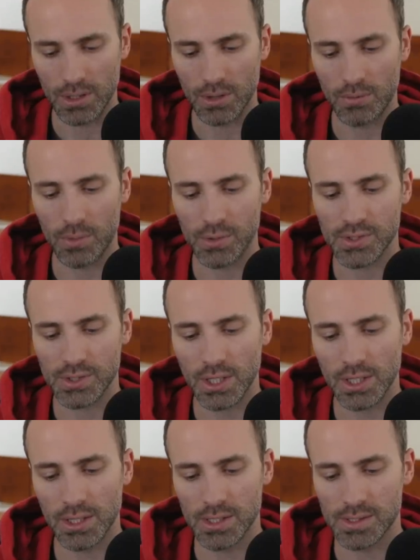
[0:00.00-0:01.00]
You know, we were
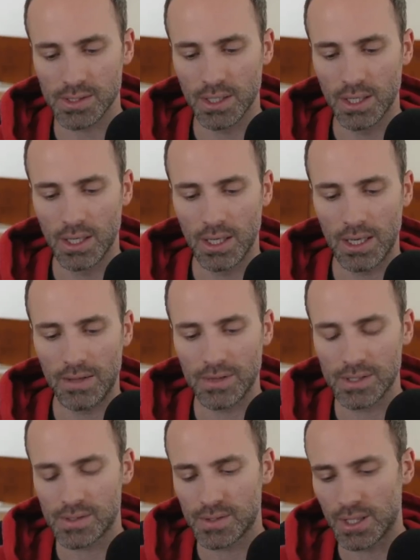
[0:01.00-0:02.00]
stuck in this
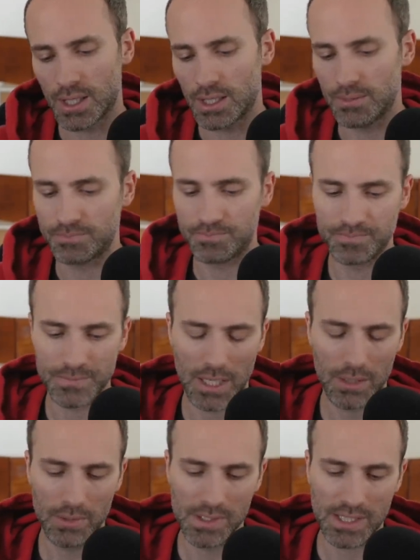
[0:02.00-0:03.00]
in this um,
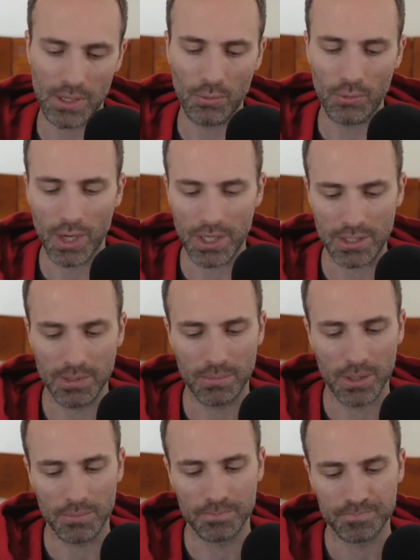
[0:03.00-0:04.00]
I don't want to say rut,
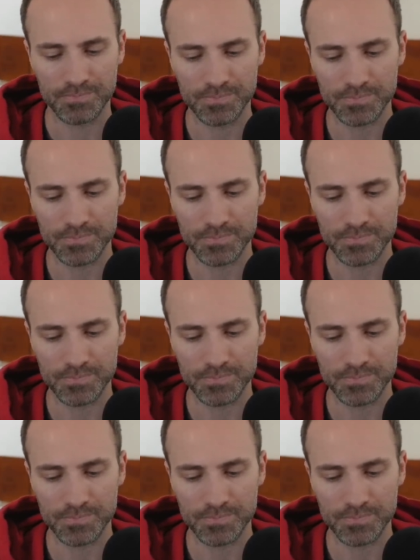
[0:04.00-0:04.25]
but